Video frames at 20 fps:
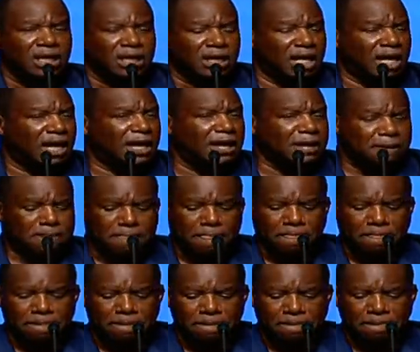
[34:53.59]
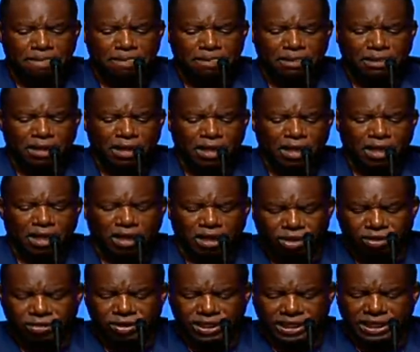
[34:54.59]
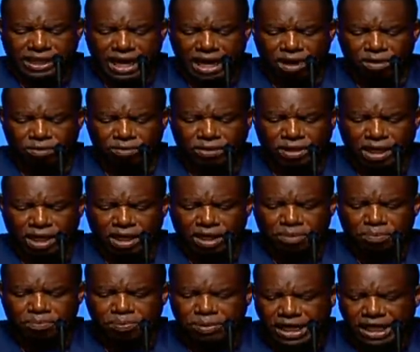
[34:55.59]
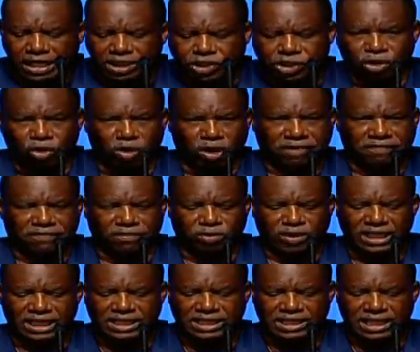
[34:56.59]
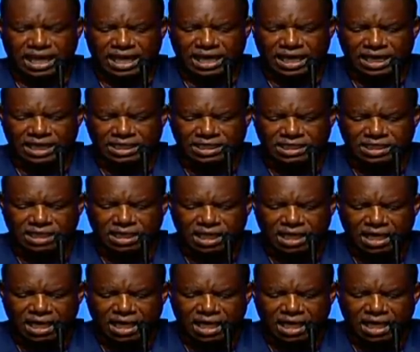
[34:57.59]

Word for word: Huh? Learn to count. Be joyful, he says.